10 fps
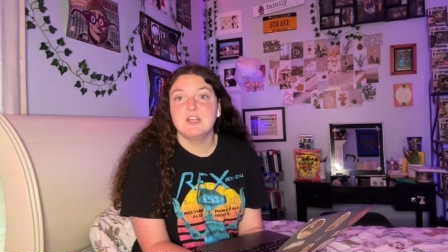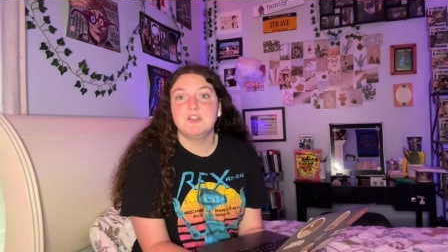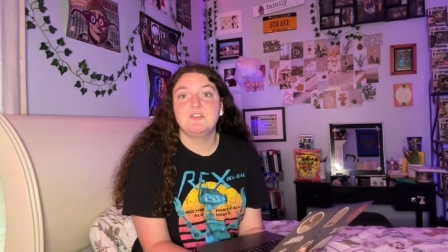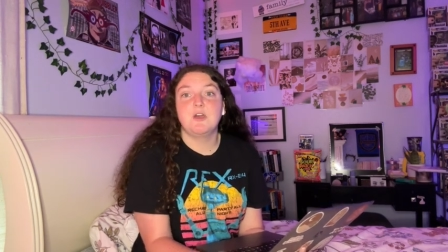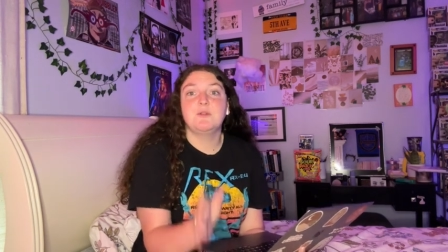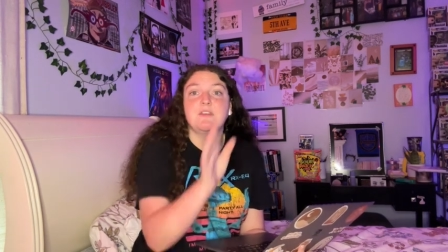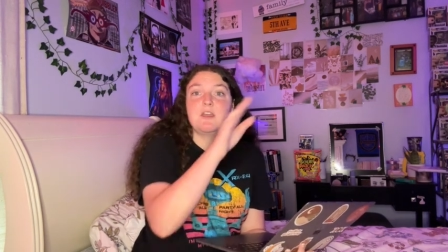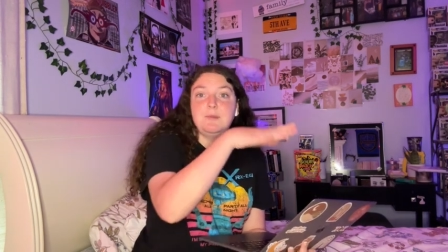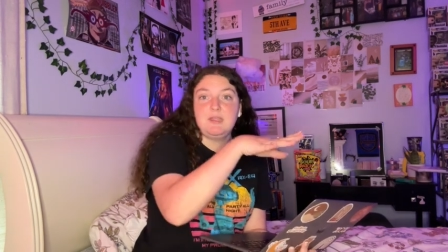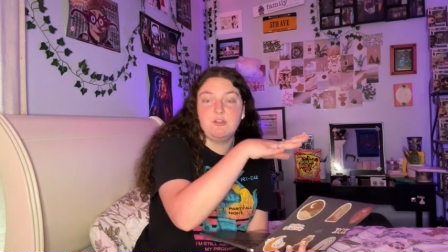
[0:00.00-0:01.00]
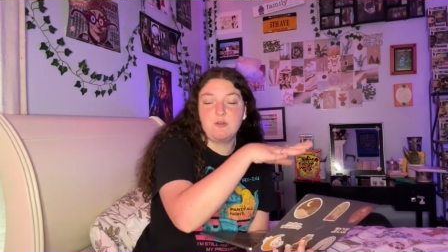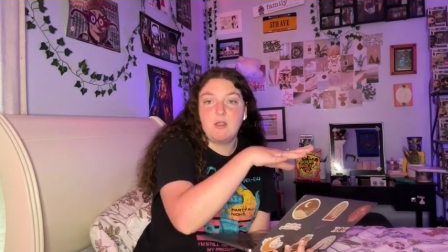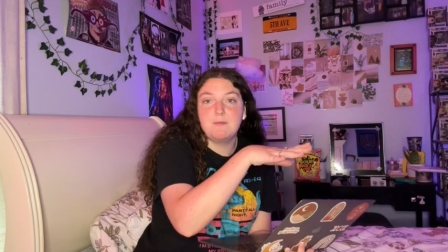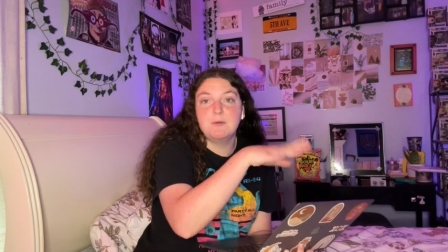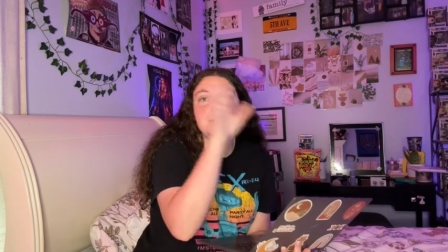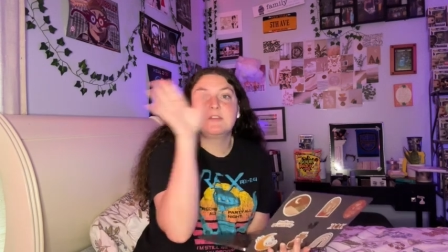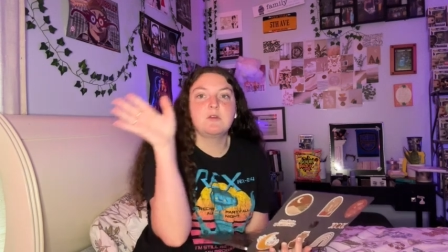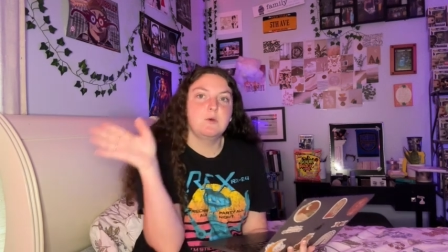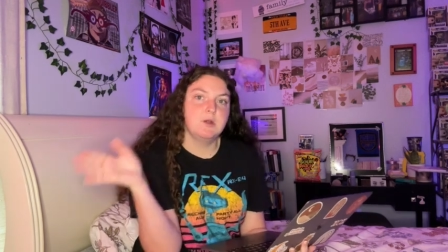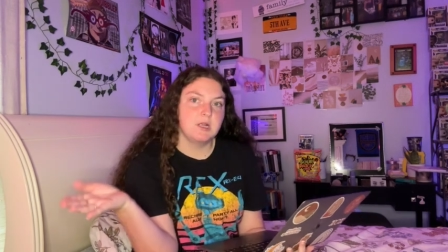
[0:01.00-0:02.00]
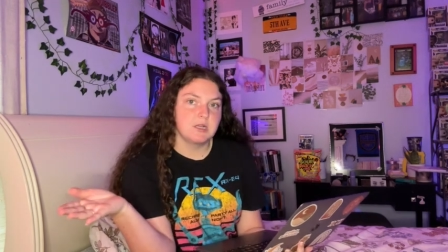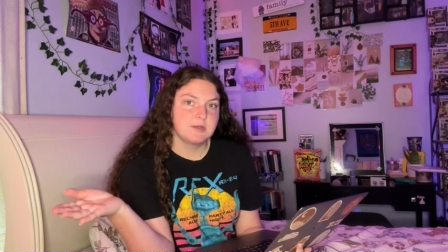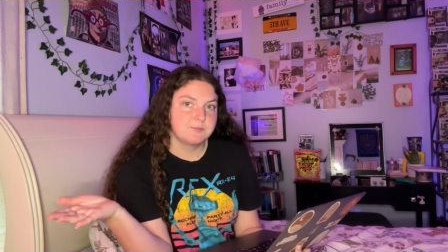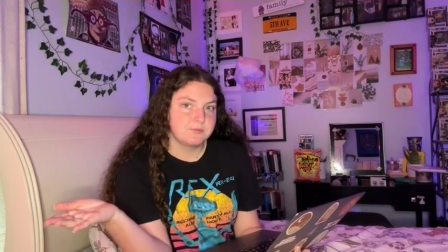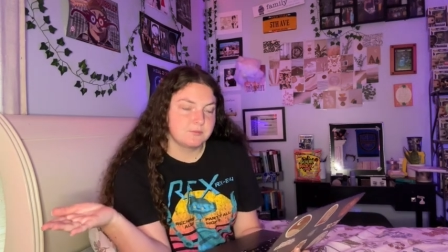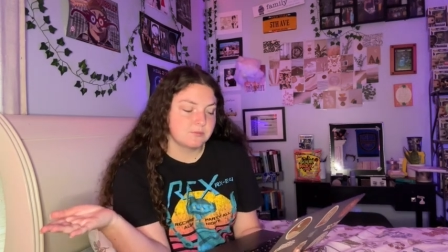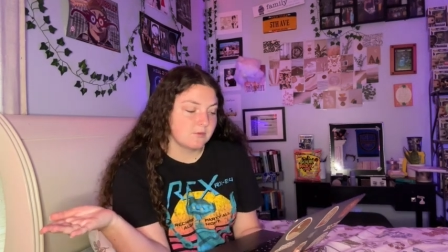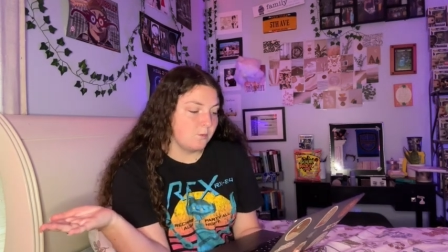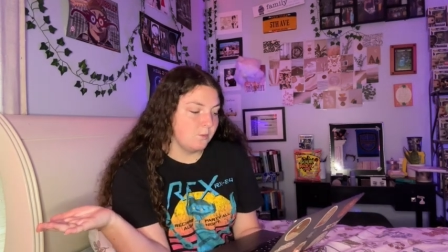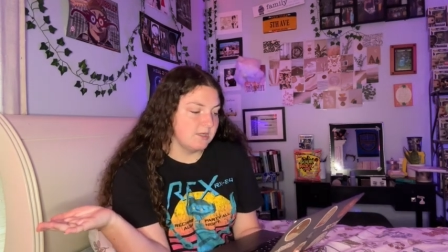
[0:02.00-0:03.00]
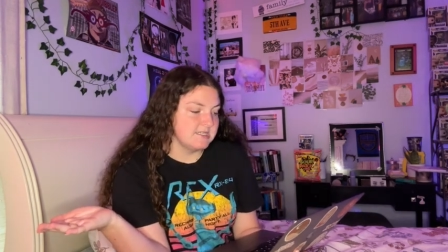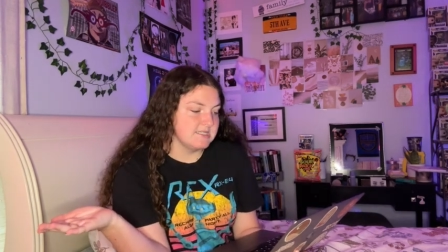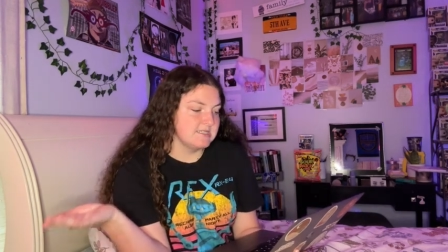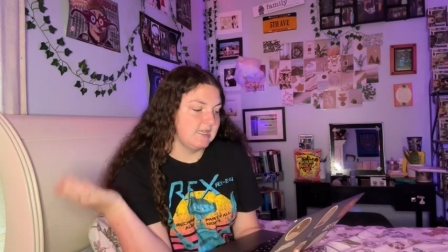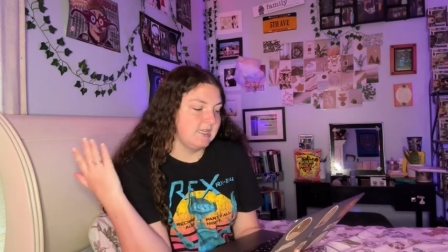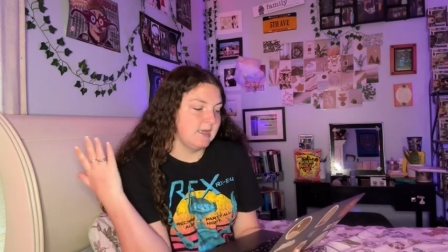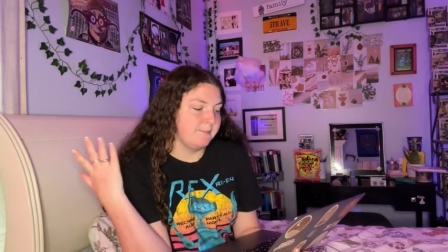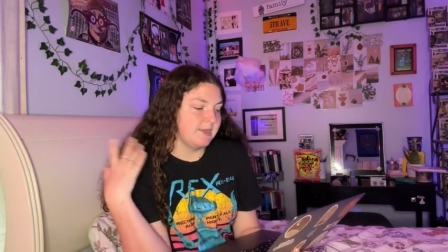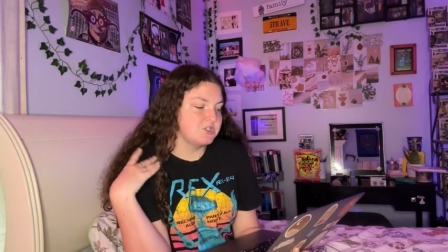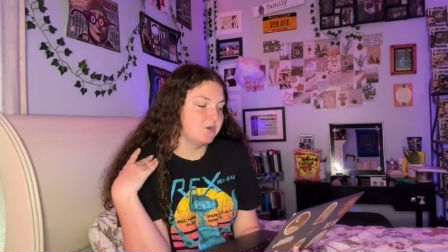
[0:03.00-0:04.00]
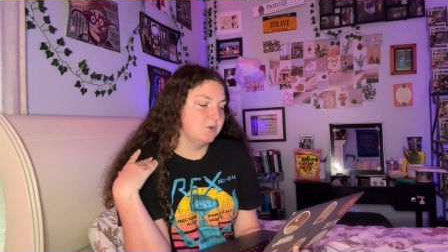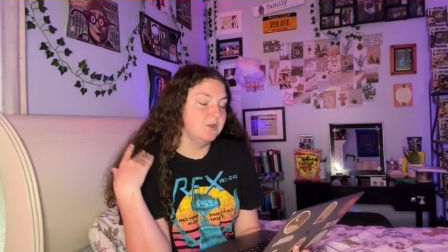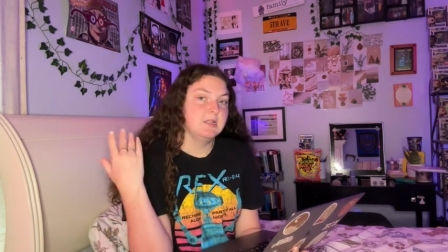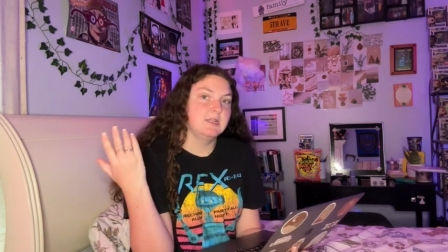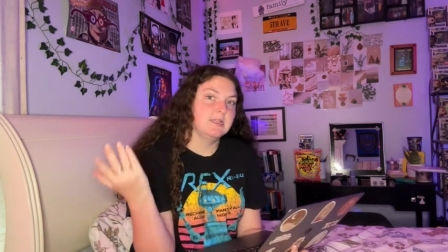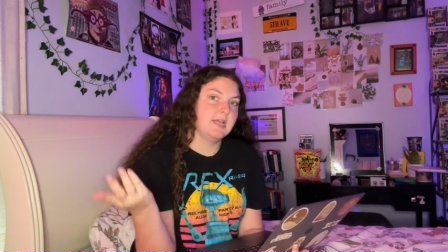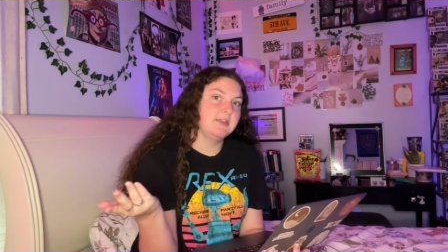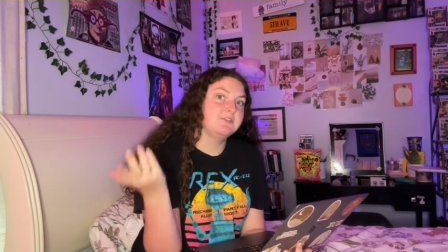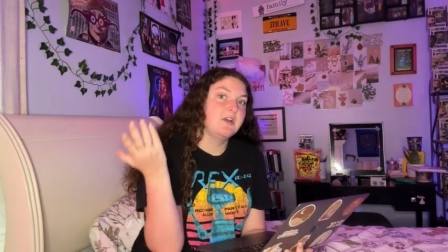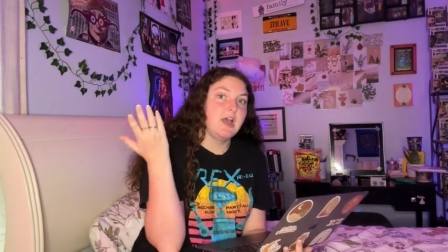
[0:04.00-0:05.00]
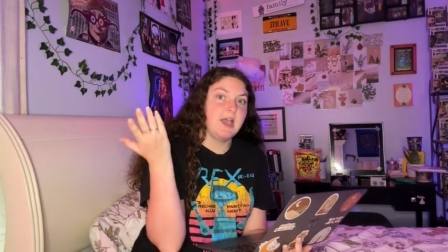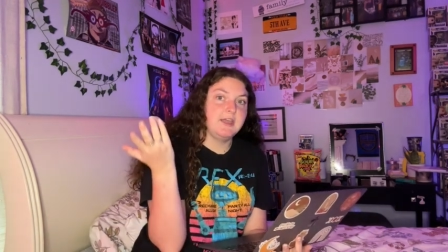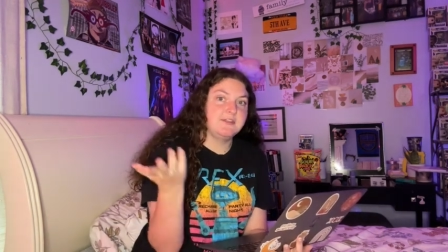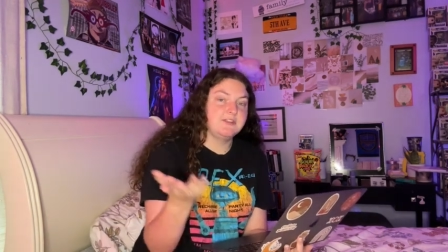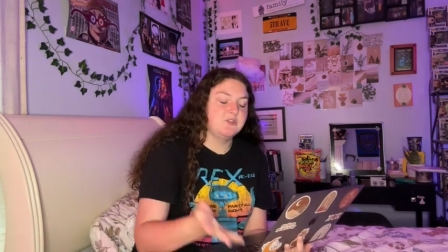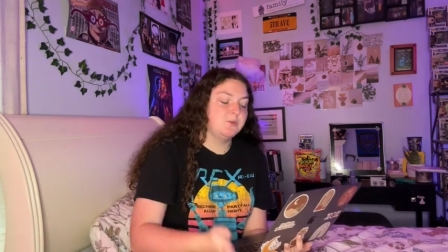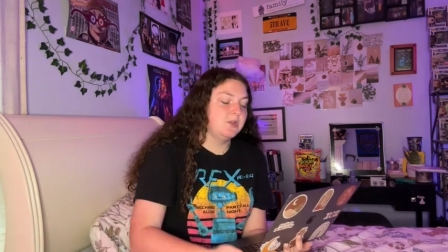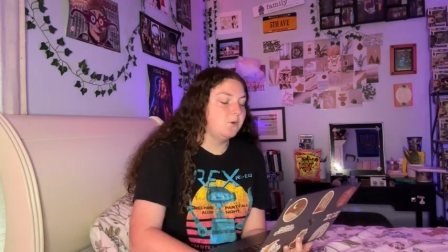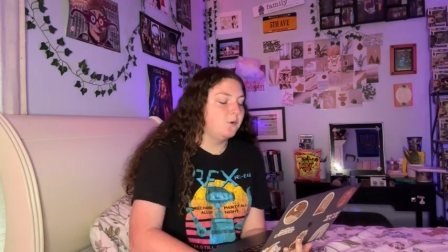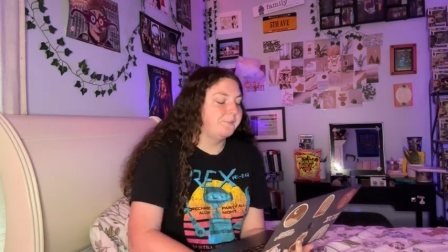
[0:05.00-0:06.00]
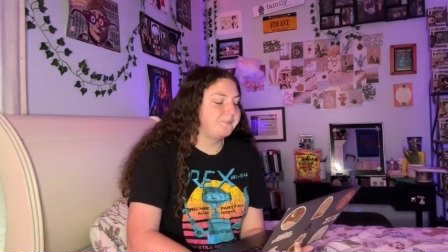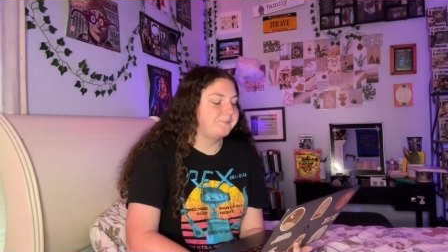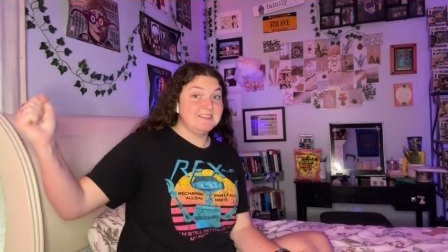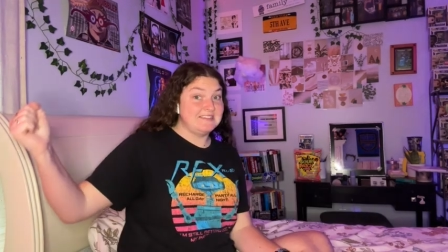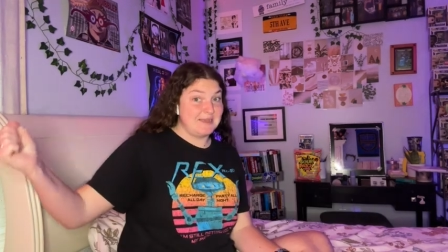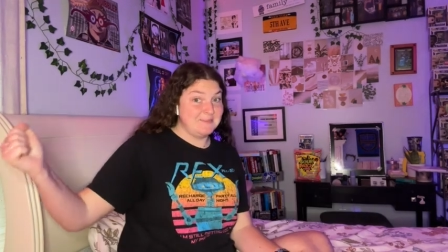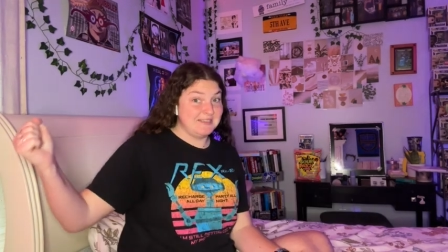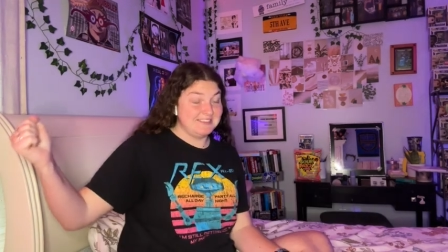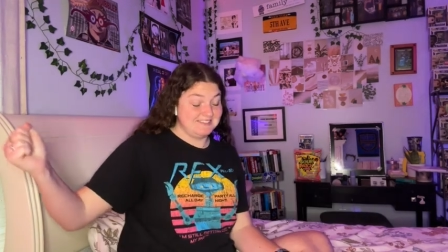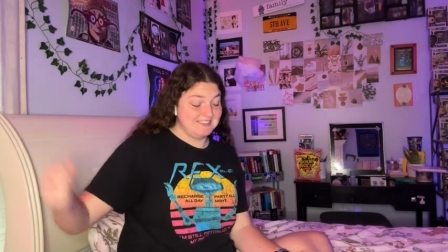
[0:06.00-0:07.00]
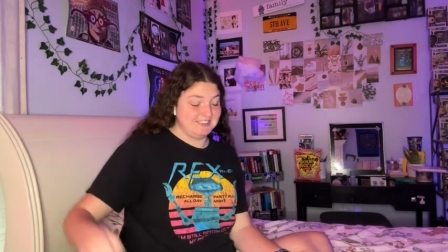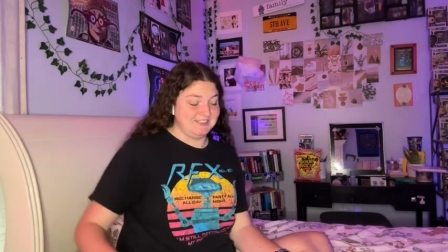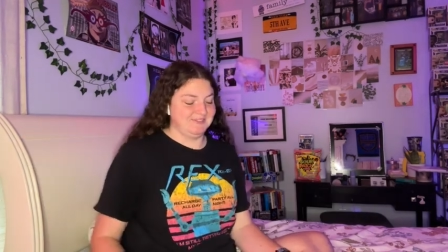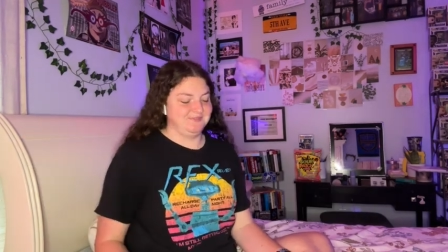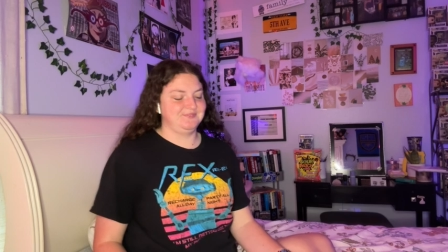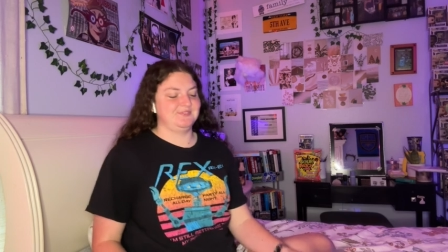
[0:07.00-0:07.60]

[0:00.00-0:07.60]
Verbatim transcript: So it's going to be either Great Moments or Walt Disney, A Magical Life. I think that's really cool. Assembling soon